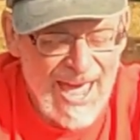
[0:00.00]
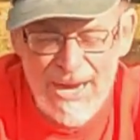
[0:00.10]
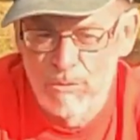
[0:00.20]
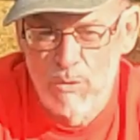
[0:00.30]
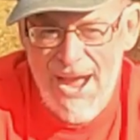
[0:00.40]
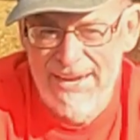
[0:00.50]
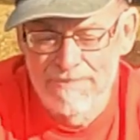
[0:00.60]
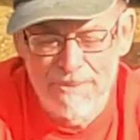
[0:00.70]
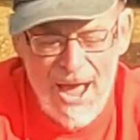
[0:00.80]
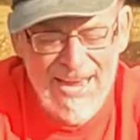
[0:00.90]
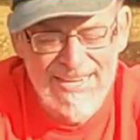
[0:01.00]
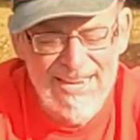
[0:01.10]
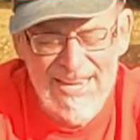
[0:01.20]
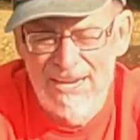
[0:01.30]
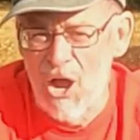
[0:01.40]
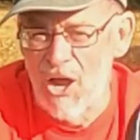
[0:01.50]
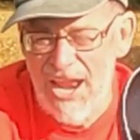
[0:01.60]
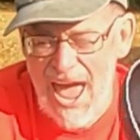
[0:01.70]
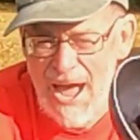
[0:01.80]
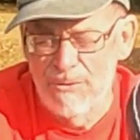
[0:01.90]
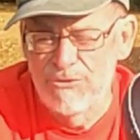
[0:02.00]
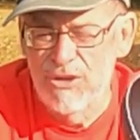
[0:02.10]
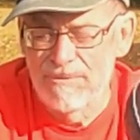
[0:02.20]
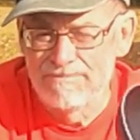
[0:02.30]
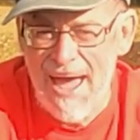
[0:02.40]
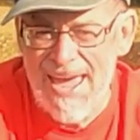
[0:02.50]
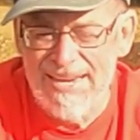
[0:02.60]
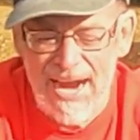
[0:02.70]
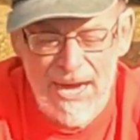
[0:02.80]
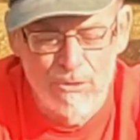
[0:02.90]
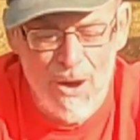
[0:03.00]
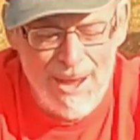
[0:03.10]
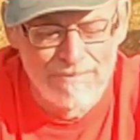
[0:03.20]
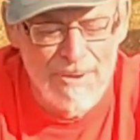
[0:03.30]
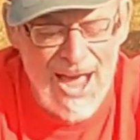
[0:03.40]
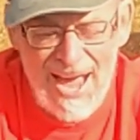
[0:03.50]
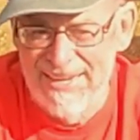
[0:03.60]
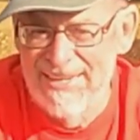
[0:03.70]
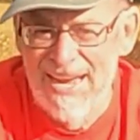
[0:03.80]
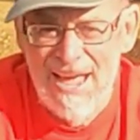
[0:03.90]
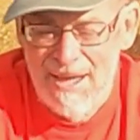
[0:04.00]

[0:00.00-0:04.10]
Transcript: a write-up I did on how to make a ground pod.